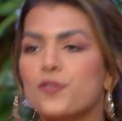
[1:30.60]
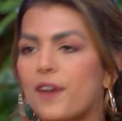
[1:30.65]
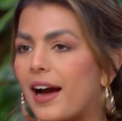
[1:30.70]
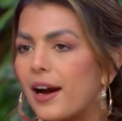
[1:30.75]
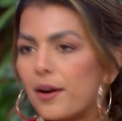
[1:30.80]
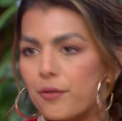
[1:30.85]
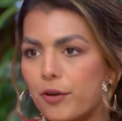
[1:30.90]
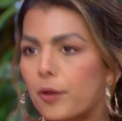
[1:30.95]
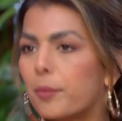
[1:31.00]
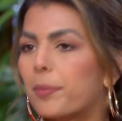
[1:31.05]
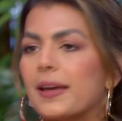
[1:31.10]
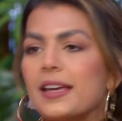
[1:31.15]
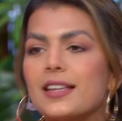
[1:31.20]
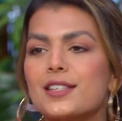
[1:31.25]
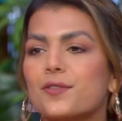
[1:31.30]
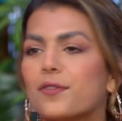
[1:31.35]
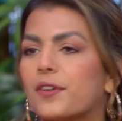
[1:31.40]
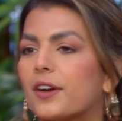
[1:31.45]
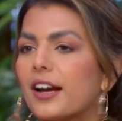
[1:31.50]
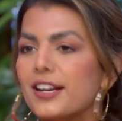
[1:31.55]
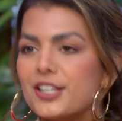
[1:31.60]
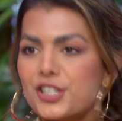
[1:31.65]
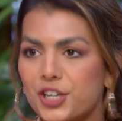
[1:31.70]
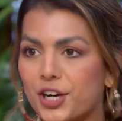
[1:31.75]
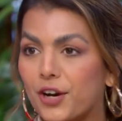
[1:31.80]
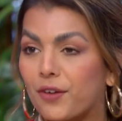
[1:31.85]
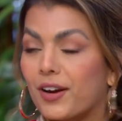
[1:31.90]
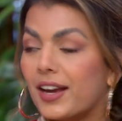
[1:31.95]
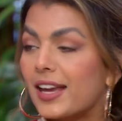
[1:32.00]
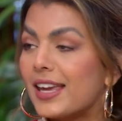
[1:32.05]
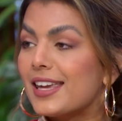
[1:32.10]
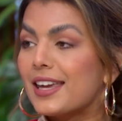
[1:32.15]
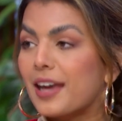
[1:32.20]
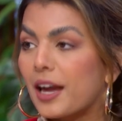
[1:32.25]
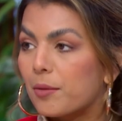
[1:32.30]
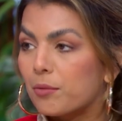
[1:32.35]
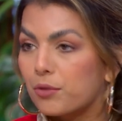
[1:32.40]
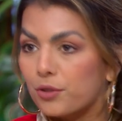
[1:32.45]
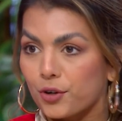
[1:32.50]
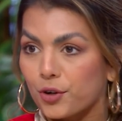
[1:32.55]
for Afrobeats, for Nigeria. He
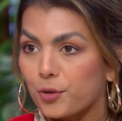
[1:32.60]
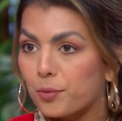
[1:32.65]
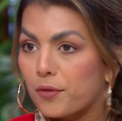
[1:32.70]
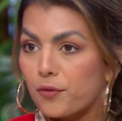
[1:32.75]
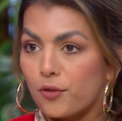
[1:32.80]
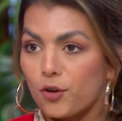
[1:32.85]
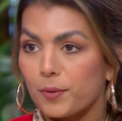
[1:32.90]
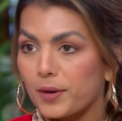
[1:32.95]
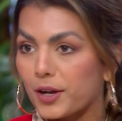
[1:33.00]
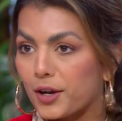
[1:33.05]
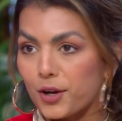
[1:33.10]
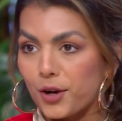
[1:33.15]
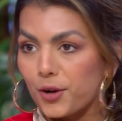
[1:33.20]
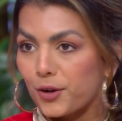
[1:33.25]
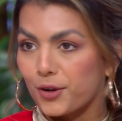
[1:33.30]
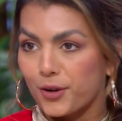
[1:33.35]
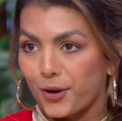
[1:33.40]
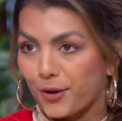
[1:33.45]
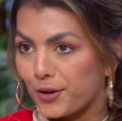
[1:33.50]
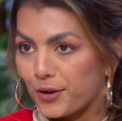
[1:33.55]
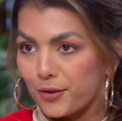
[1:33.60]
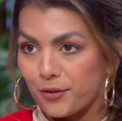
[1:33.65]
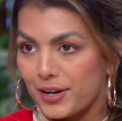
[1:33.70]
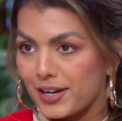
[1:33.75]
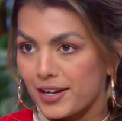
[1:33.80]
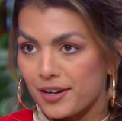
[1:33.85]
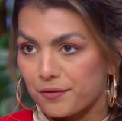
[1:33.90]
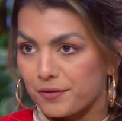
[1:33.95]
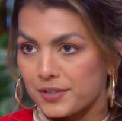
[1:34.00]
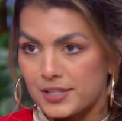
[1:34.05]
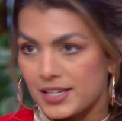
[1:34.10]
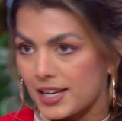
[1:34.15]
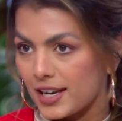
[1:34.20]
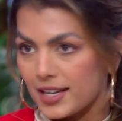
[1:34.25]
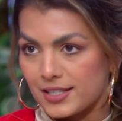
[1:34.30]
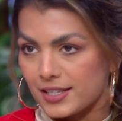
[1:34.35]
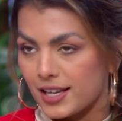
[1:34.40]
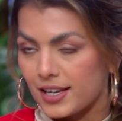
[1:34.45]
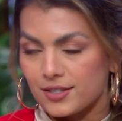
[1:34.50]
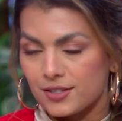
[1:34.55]
came through performing at Coca-Cola Arena for
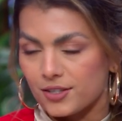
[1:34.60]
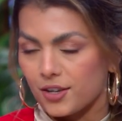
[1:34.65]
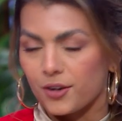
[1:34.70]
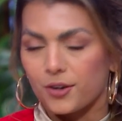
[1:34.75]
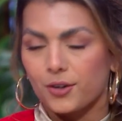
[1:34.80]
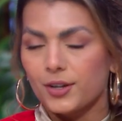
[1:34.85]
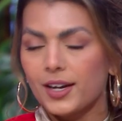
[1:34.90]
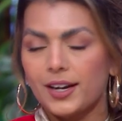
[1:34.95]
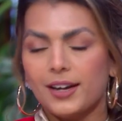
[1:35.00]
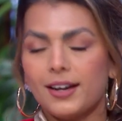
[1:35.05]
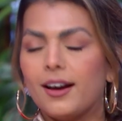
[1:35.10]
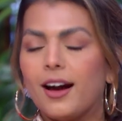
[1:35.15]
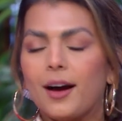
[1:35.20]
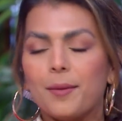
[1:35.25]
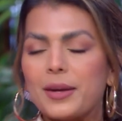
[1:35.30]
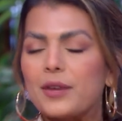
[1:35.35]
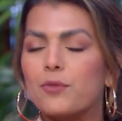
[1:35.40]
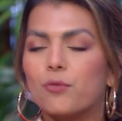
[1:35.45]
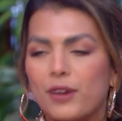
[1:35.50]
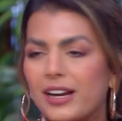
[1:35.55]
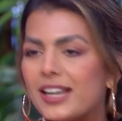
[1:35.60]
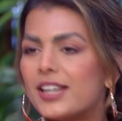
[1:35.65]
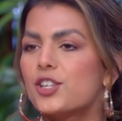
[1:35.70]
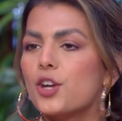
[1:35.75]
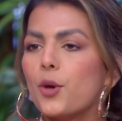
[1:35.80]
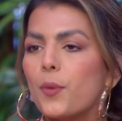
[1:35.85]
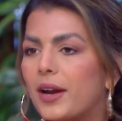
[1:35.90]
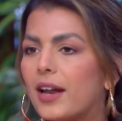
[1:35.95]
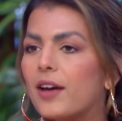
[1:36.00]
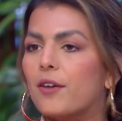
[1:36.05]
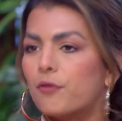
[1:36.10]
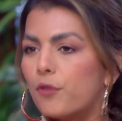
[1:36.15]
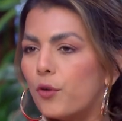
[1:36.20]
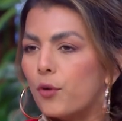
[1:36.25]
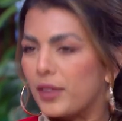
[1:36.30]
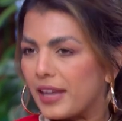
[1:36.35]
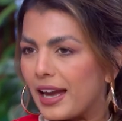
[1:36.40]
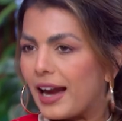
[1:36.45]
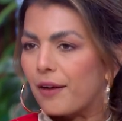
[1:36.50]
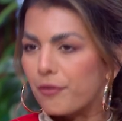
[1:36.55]
DSS. So, I mean, really doing it
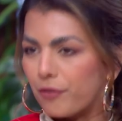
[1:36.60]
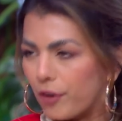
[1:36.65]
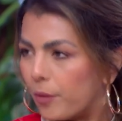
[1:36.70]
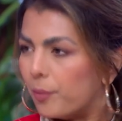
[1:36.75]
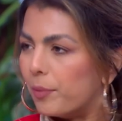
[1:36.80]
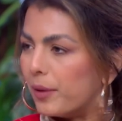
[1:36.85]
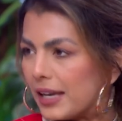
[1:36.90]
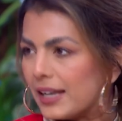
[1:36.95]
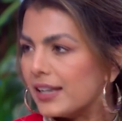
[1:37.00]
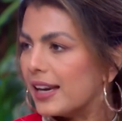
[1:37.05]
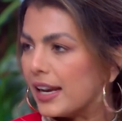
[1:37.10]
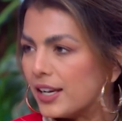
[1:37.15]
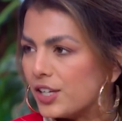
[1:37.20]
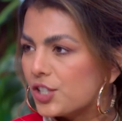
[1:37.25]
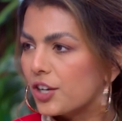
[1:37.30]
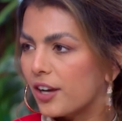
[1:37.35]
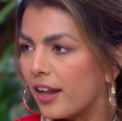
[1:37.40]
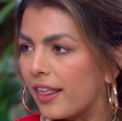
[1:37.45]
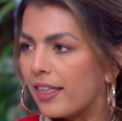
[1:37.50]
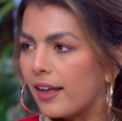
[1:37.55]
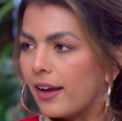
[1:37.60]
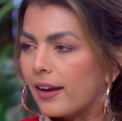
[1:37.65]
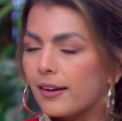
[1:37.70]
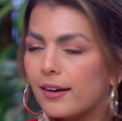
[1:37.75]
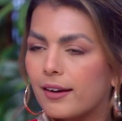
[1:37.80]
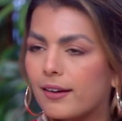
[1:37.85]
for the Afrobeat nation, I think.